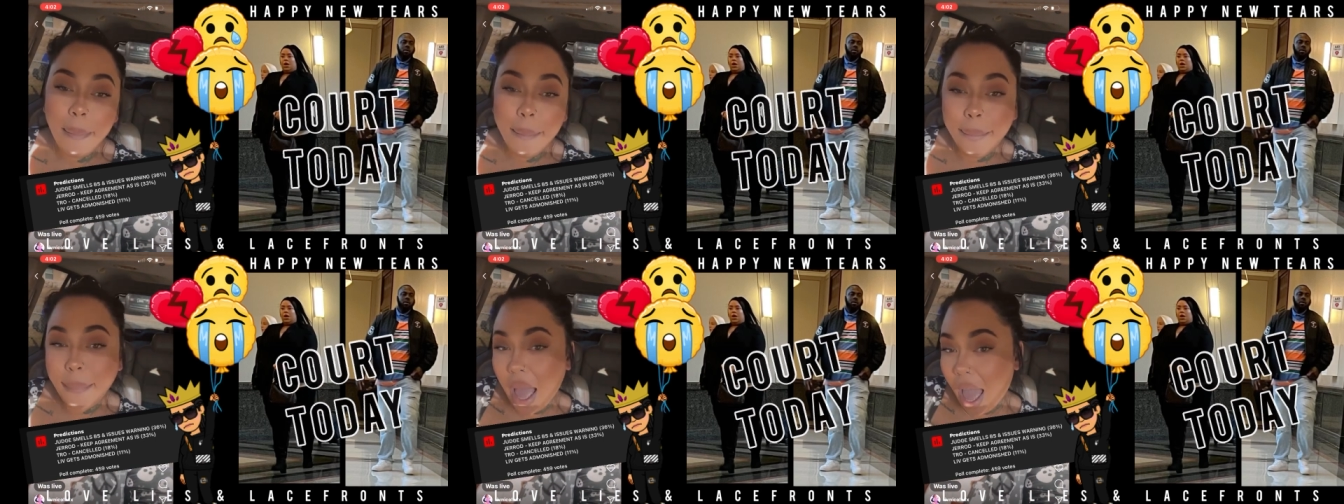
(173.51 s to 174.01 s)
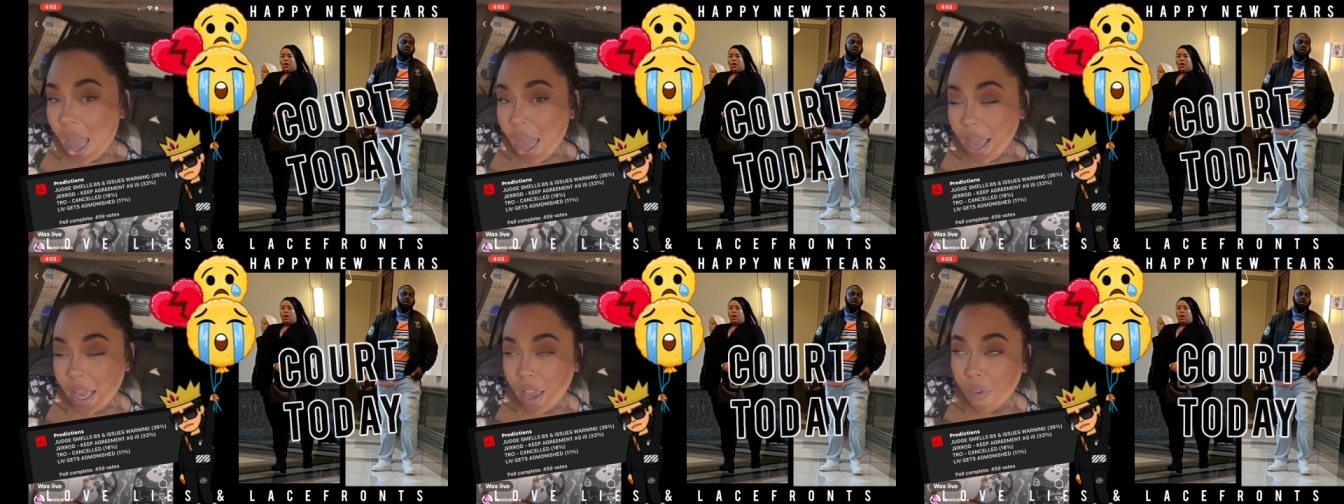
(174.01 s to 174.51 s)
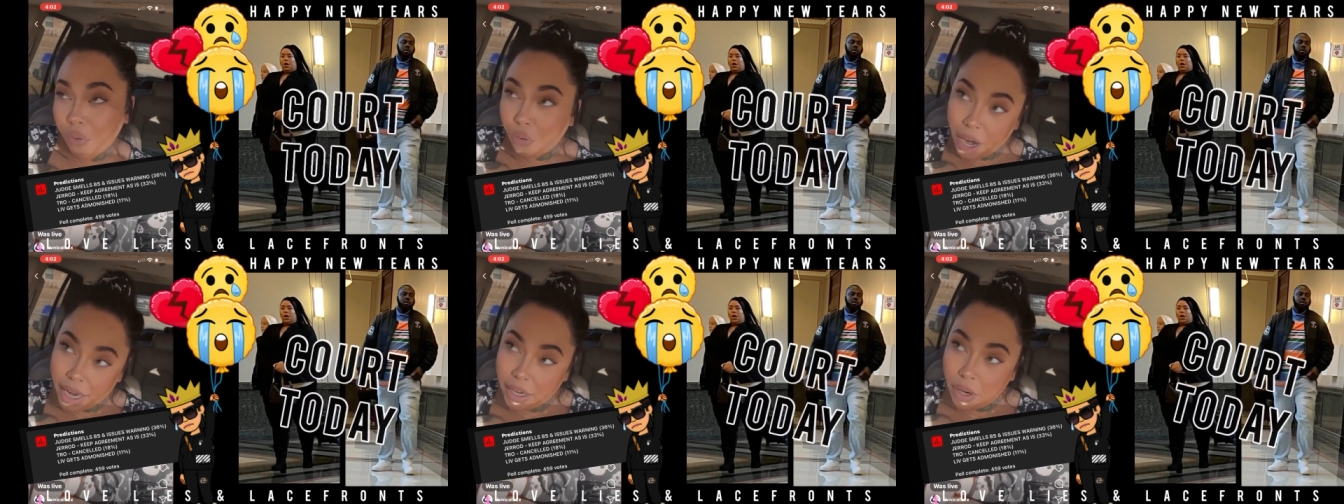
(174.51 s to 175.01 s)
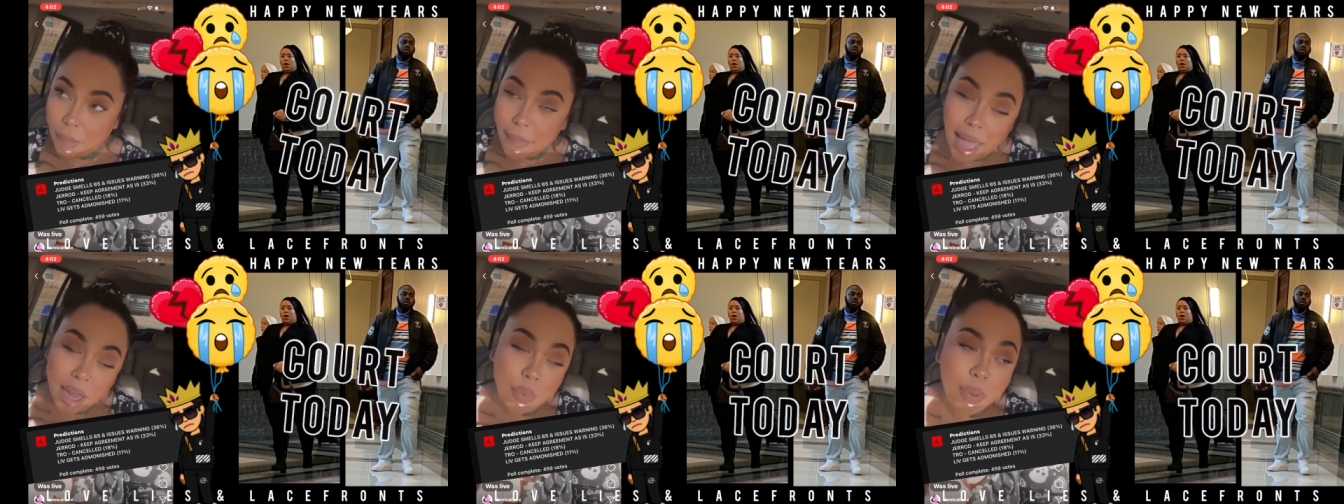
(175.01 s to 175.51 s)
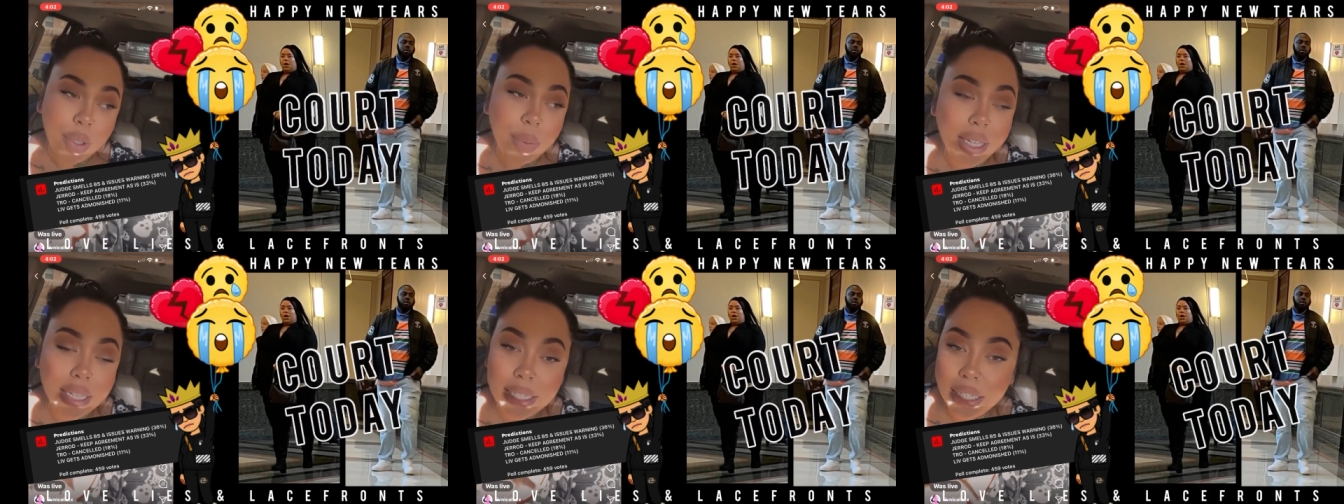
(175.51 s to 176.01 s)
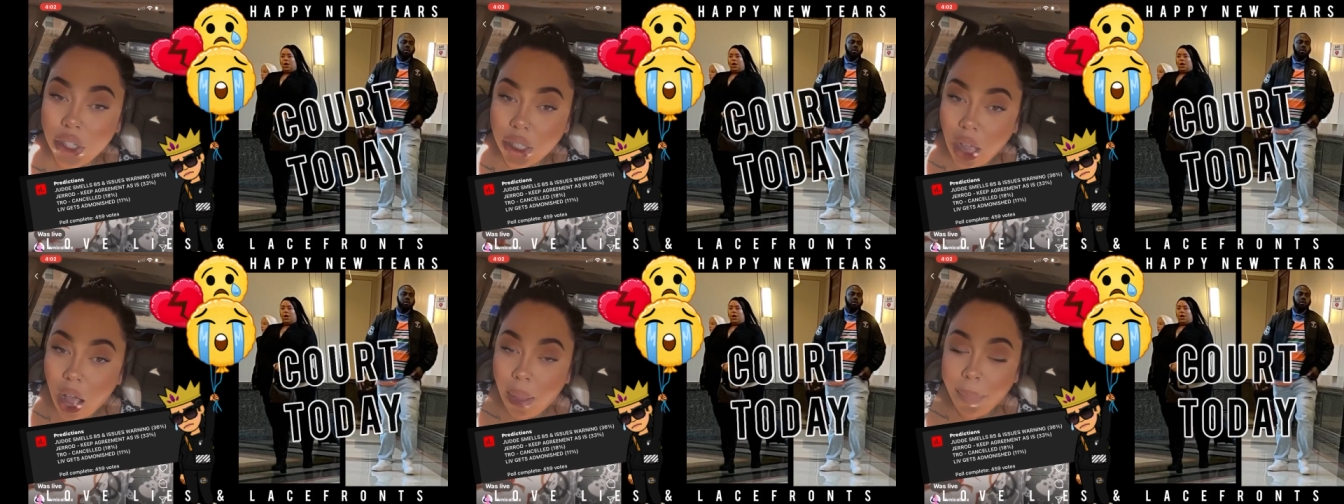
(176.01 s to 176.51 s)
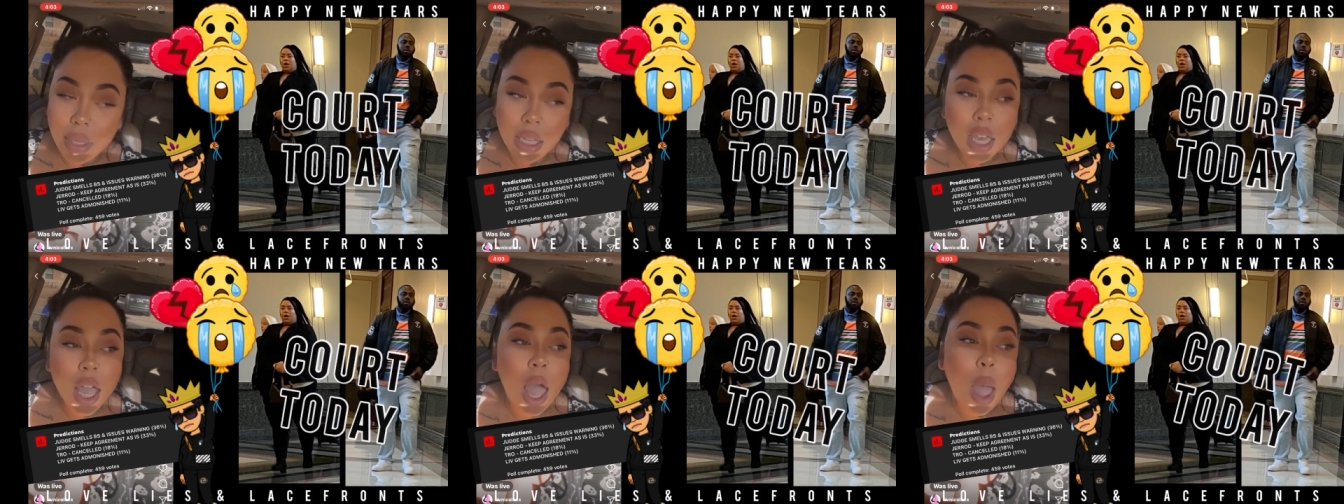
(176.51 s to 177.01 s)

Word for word: my friend back real quick because he just called me.